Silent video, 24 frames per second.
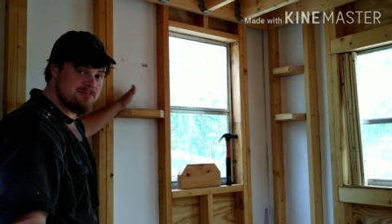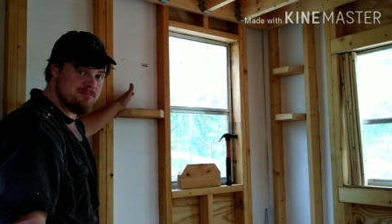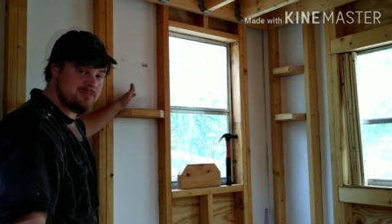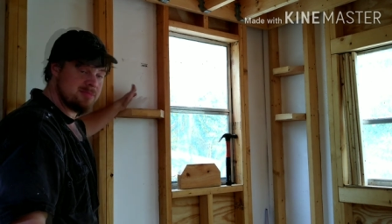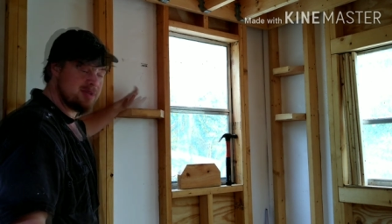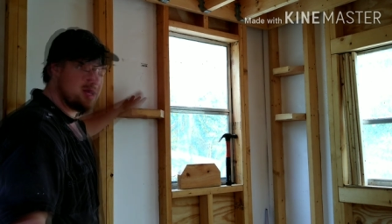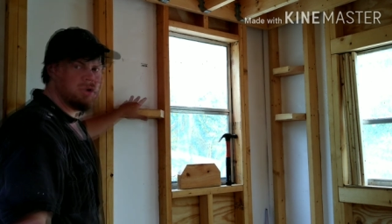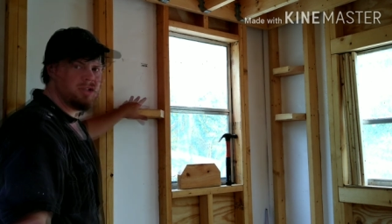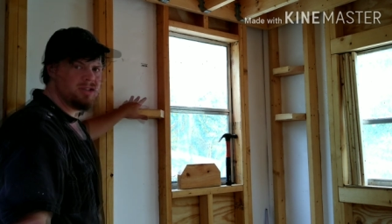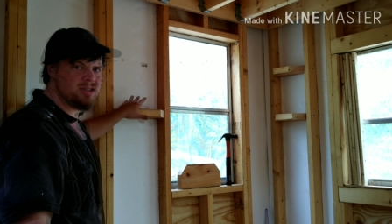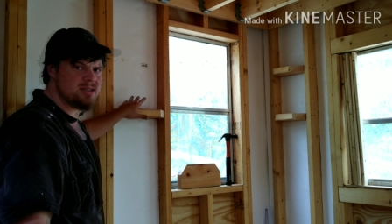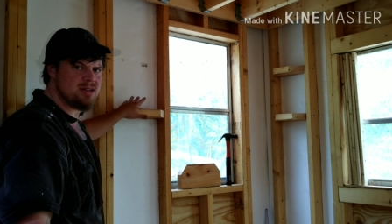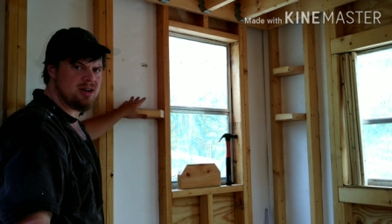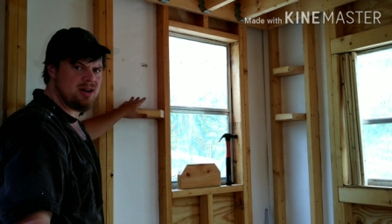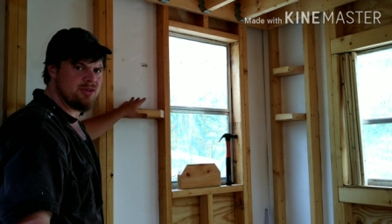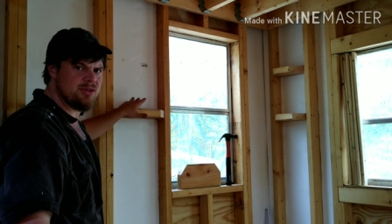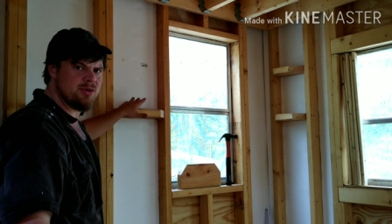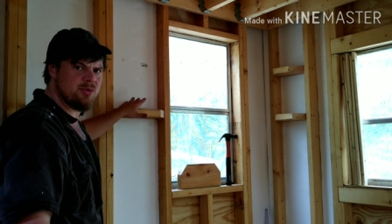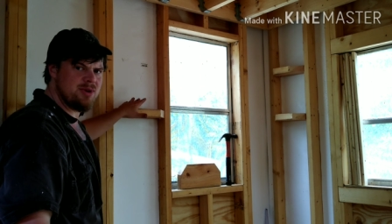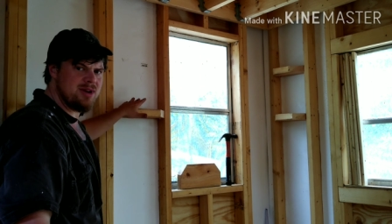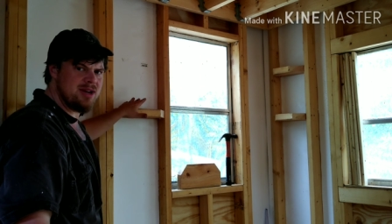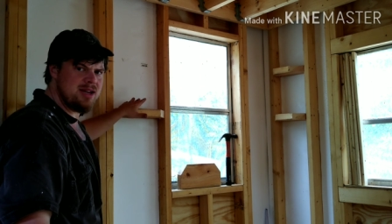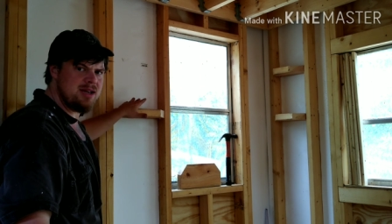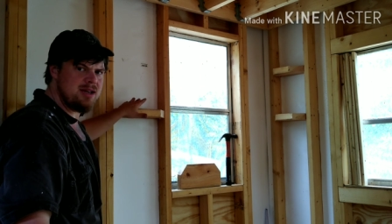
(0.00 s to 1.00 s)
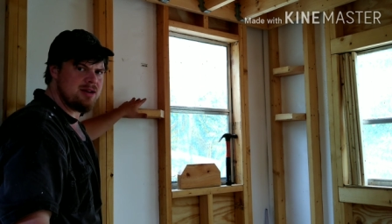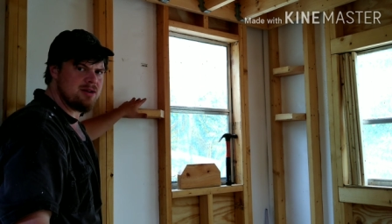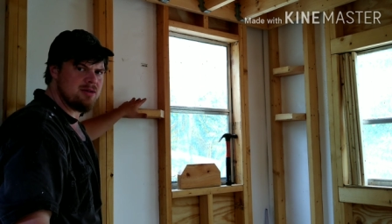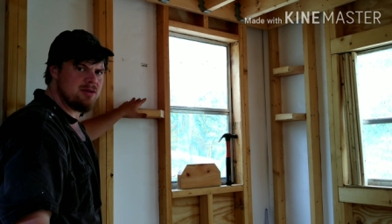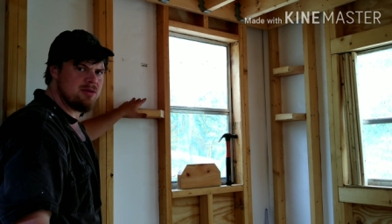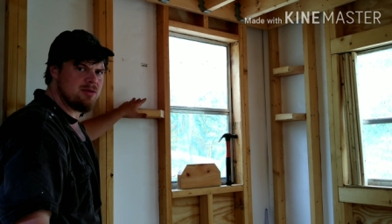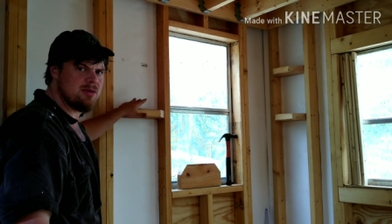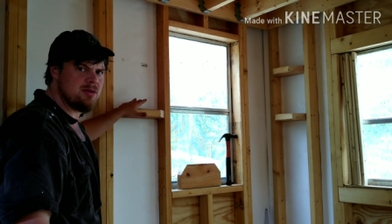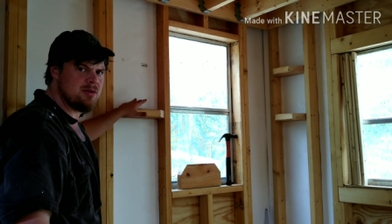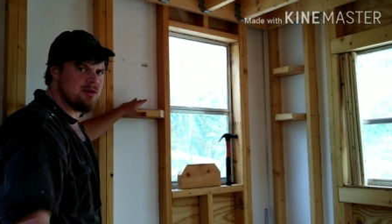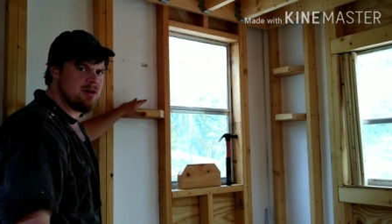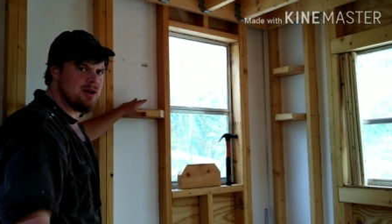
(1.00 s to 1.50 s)
Oh, well, this is all that we need.
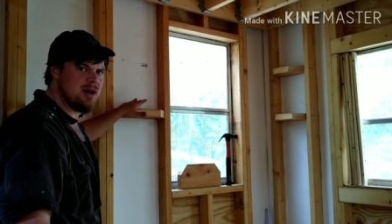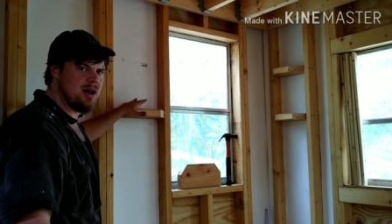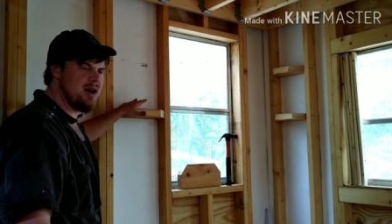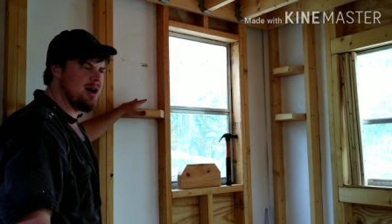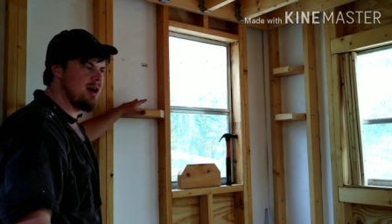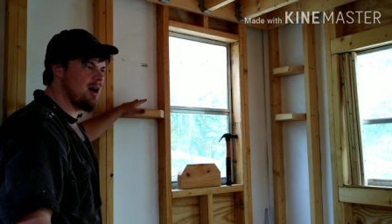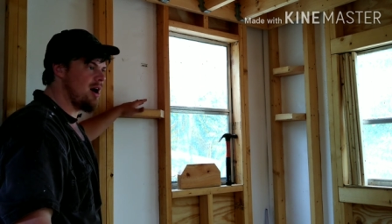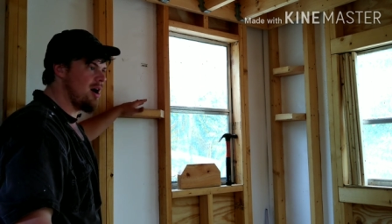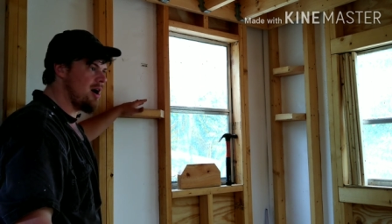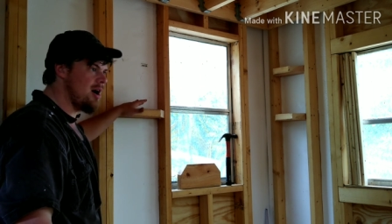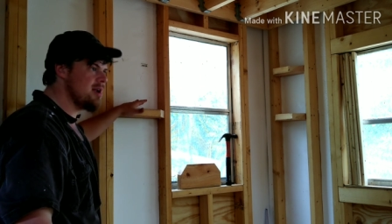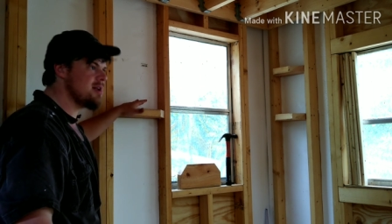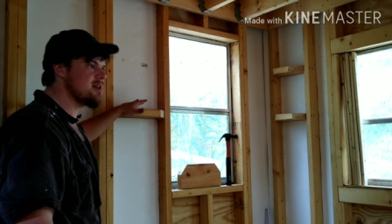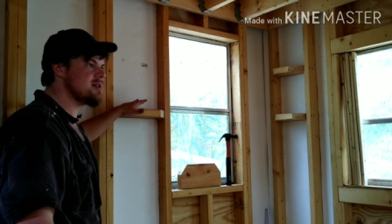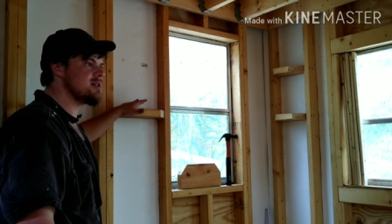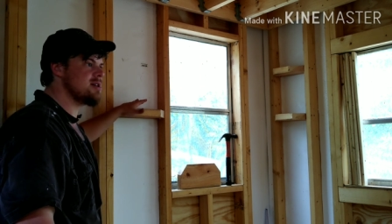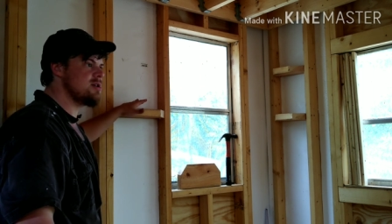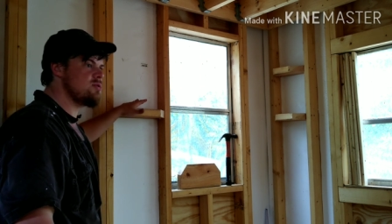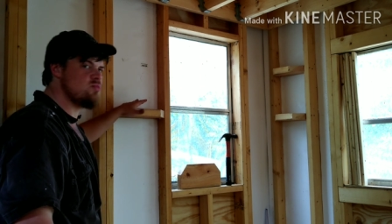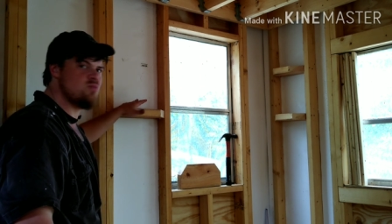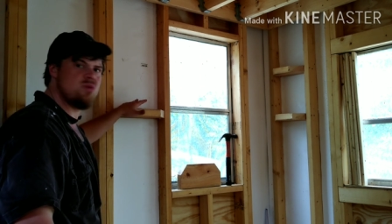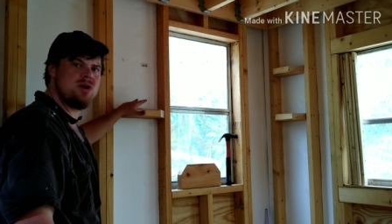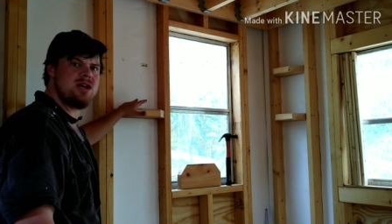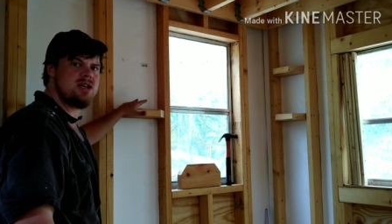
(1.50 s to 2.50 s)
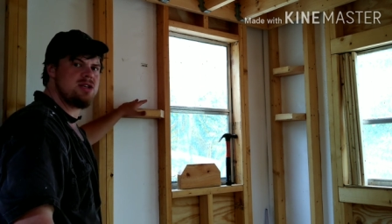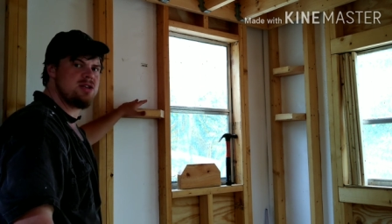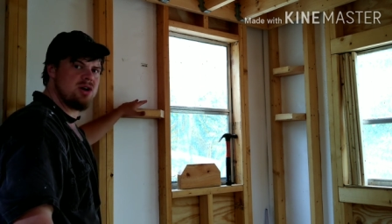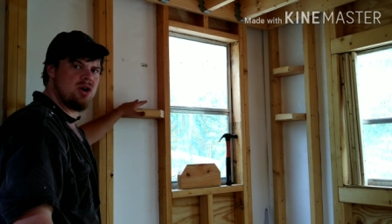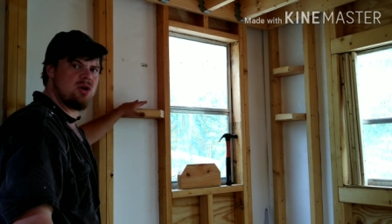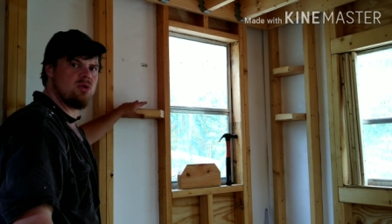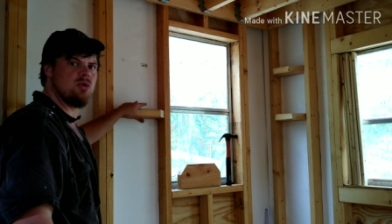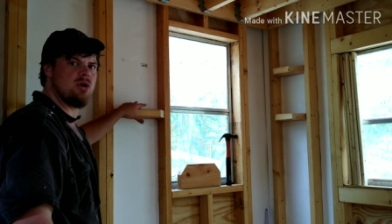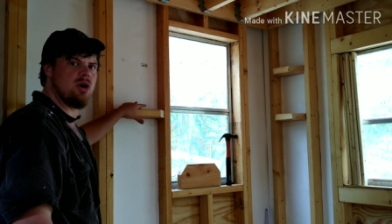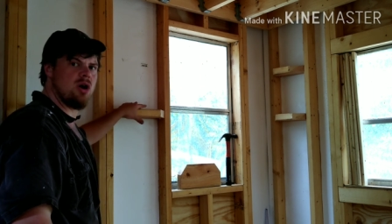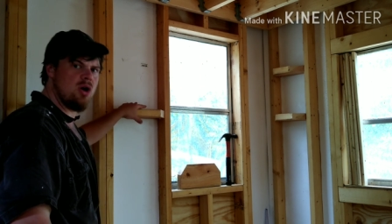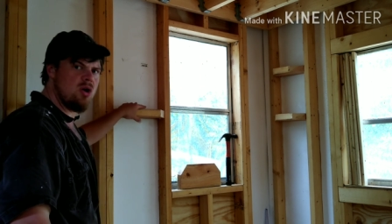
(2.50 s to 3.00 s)
Honestly, we
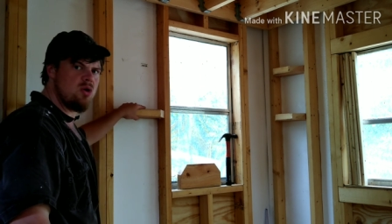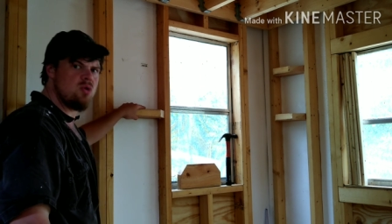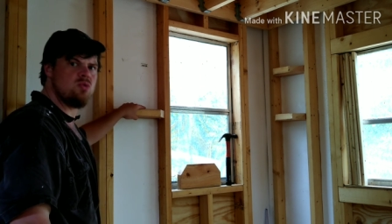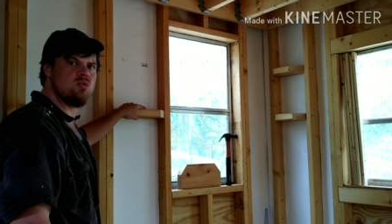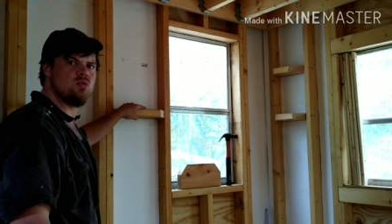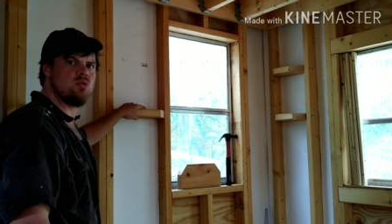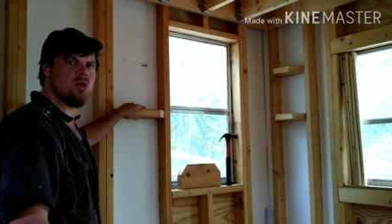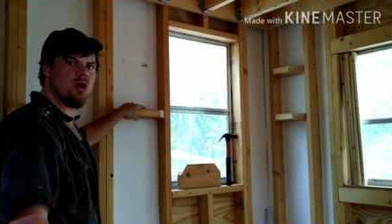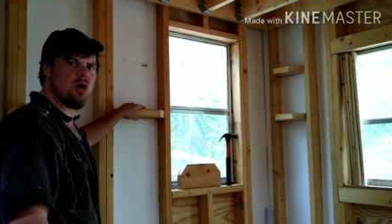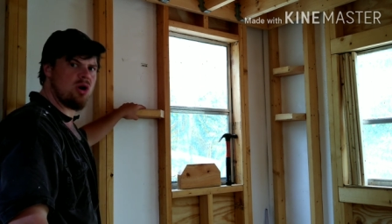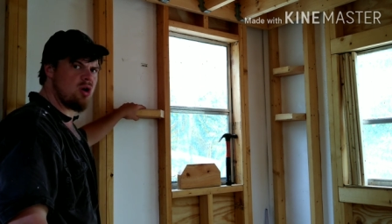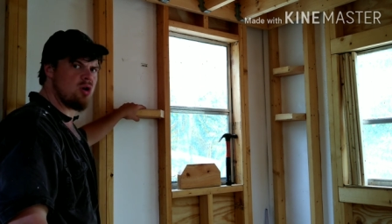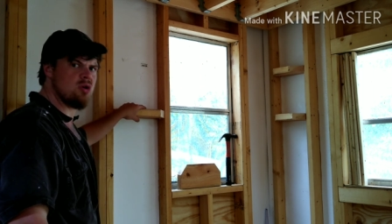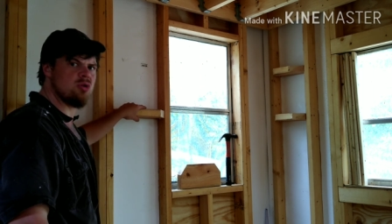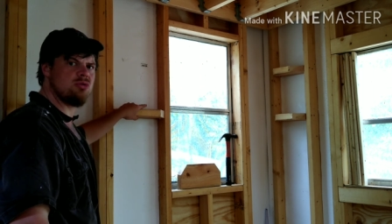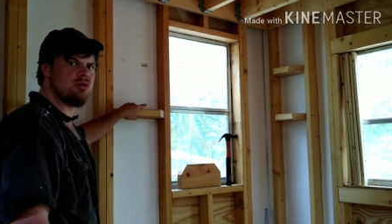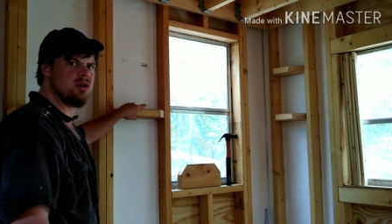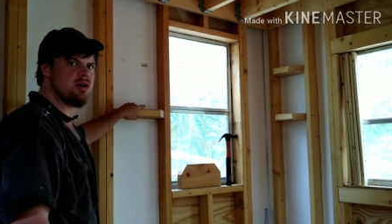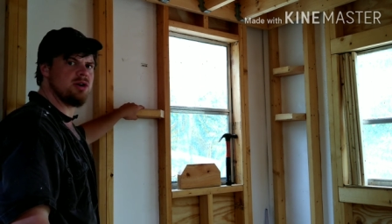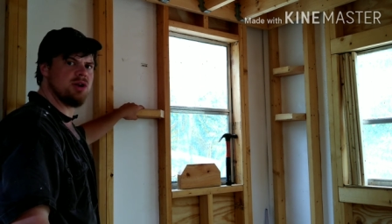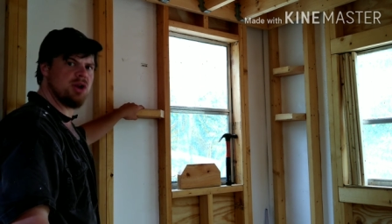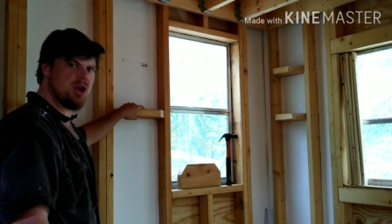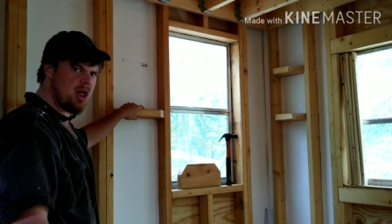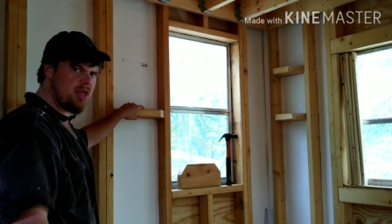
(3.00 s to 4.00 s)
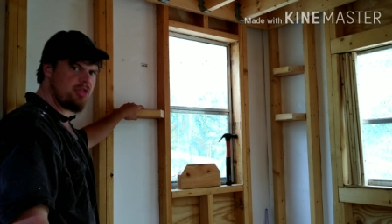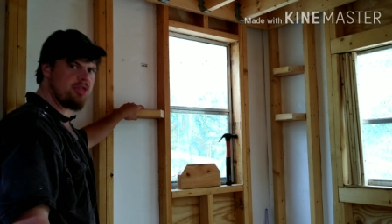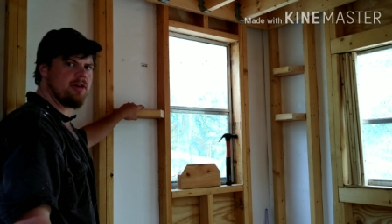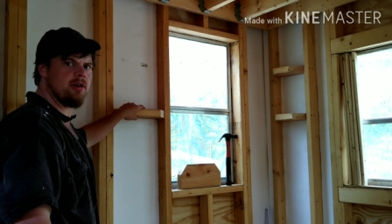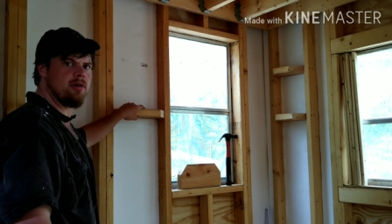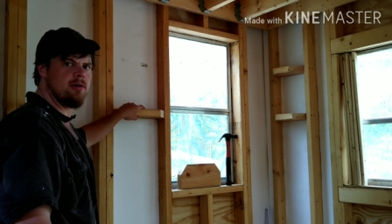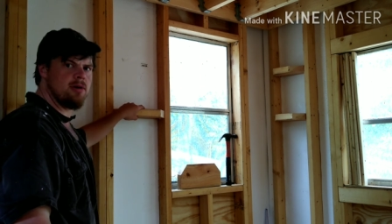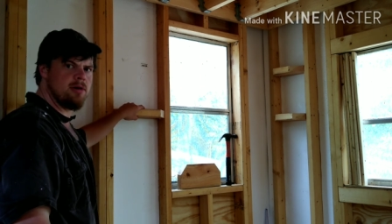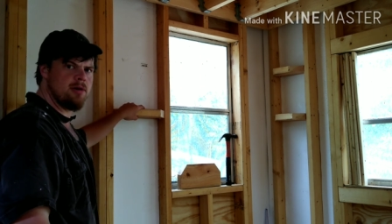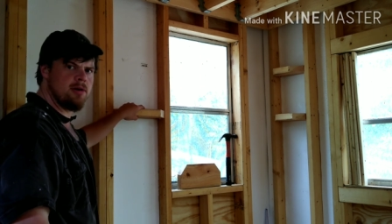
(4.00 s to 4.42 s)
don't own hardly nothing.